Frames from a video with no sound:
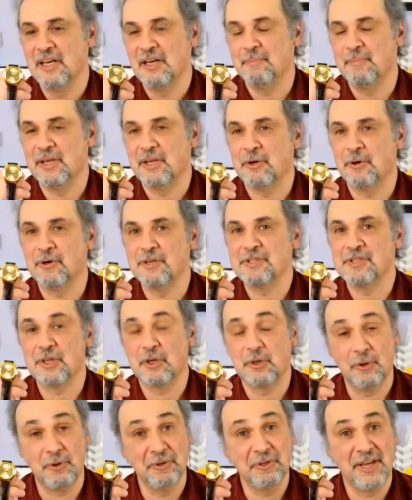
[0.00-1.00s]
because the
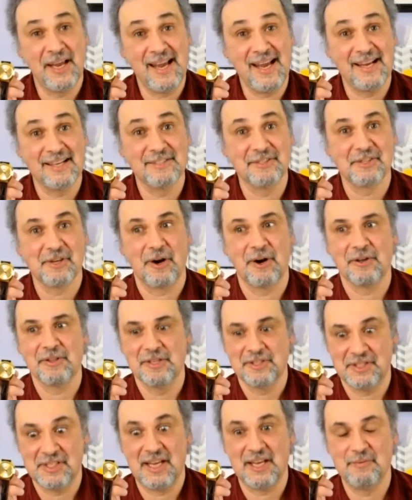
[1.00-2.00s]
gold hands are the
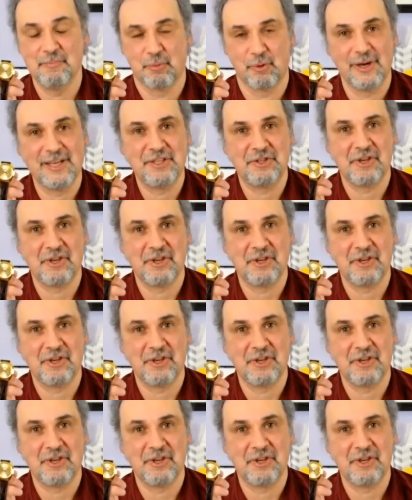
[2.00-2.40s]
same bright